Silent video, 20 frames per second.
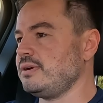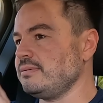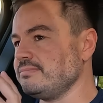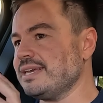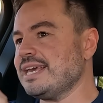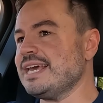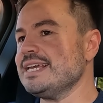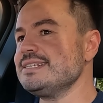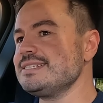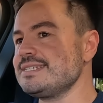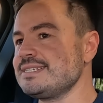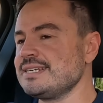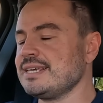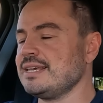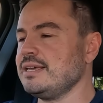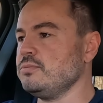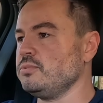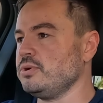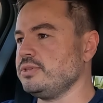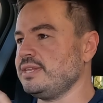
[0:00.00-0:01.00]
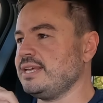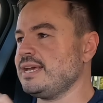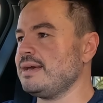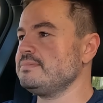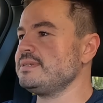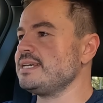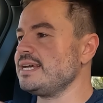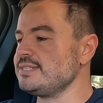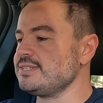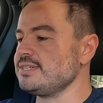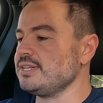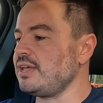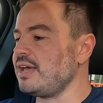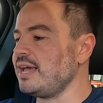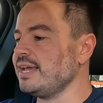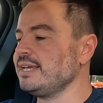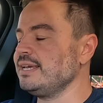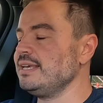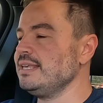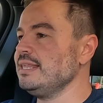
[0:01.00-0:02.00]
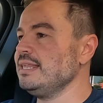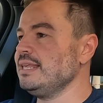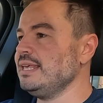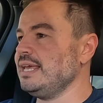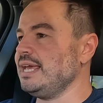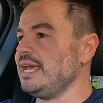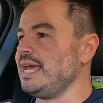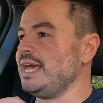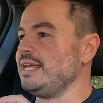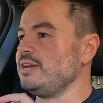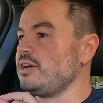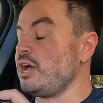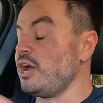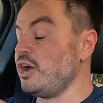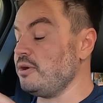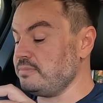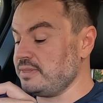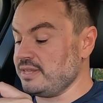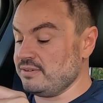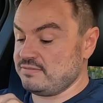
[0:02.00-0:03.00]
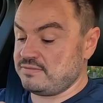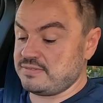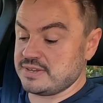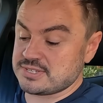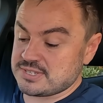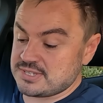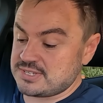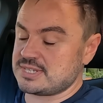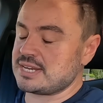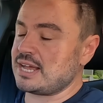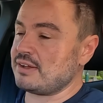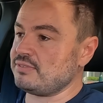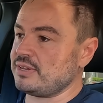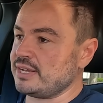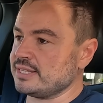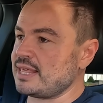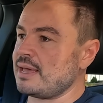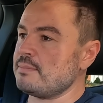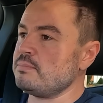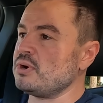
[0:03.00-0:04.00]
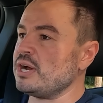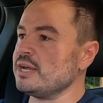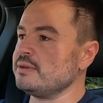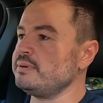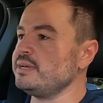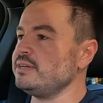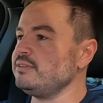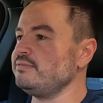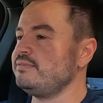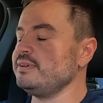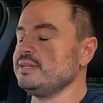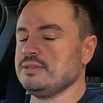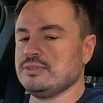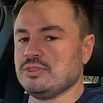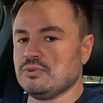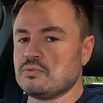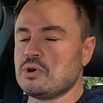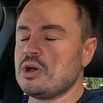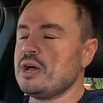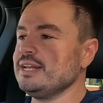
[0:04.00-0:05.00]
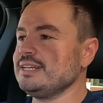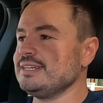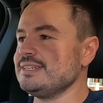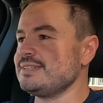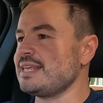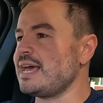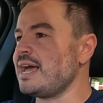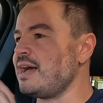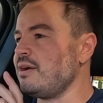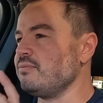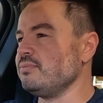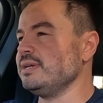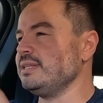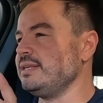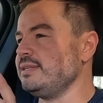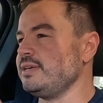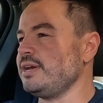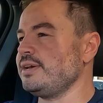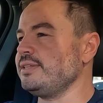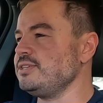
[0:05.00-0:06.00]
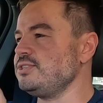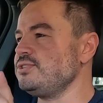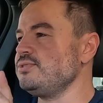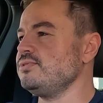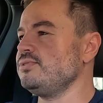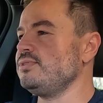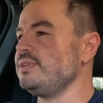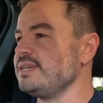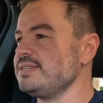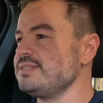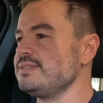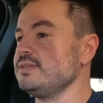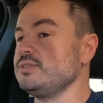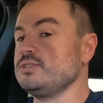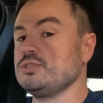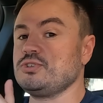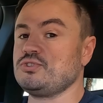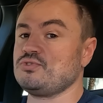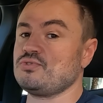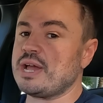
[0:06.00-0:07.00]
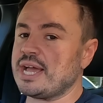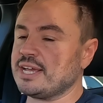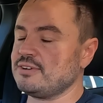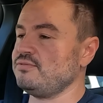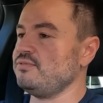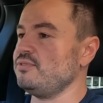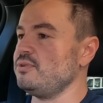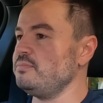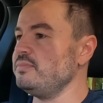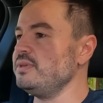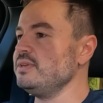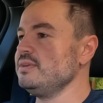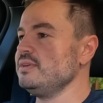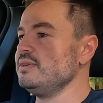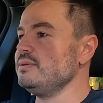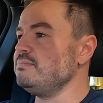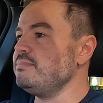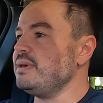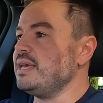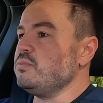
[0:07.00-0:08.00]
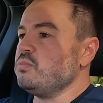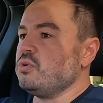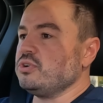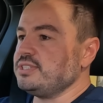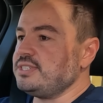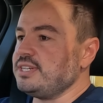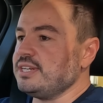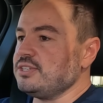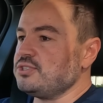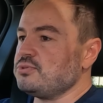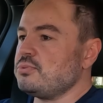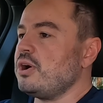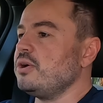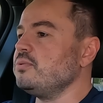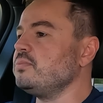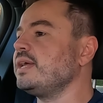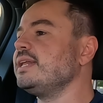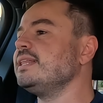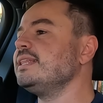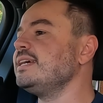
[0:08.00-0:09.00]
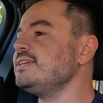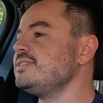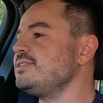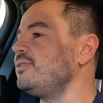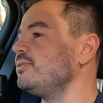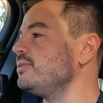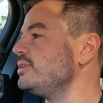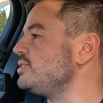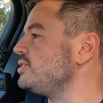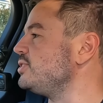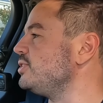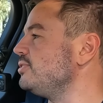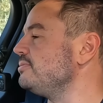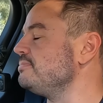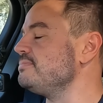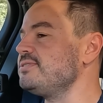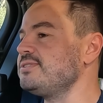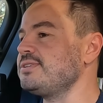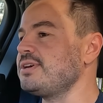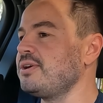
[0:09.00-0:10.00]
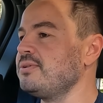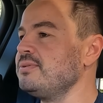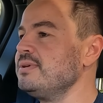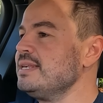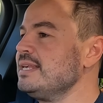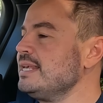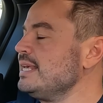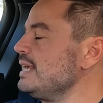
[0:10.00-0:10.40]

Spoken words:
it, and I'm keen to see what the updates are like. And I hope that fixes stuff like that brake pedal feel in the ride, because they are really the only two things that detract from me wanting to own one of these longer term. So